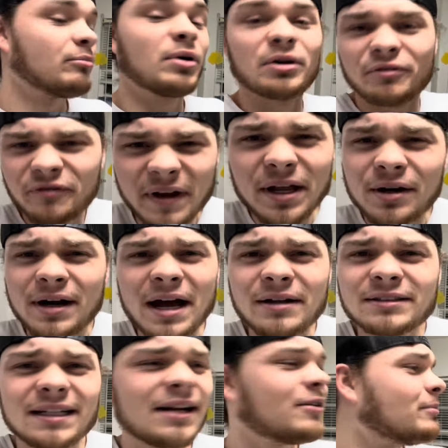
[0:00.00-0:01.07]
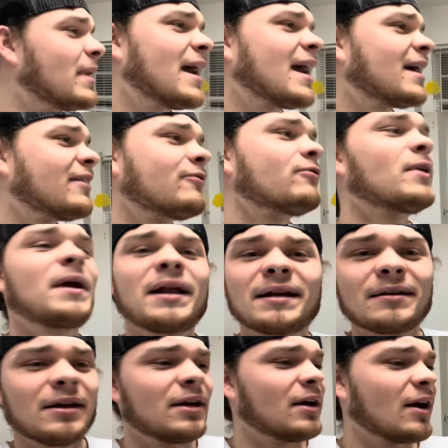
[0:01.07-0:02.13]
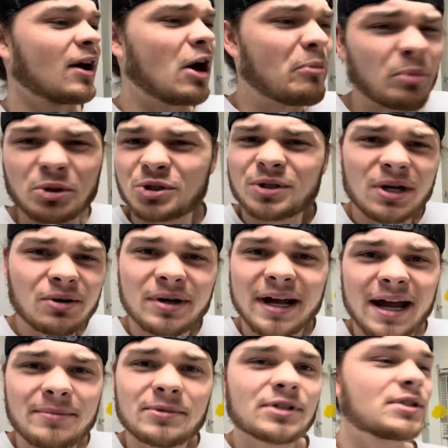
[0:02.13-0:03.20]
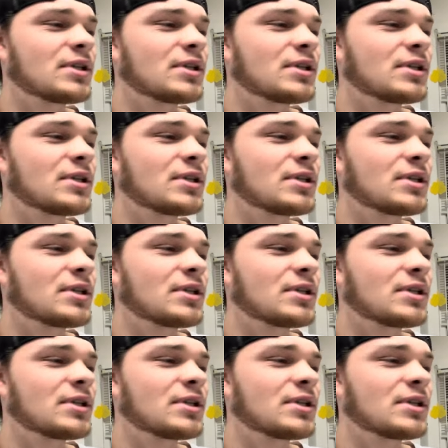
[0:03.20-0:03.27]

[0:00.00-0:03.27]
Put a feeder out there, man. Freaking couple trail cameras,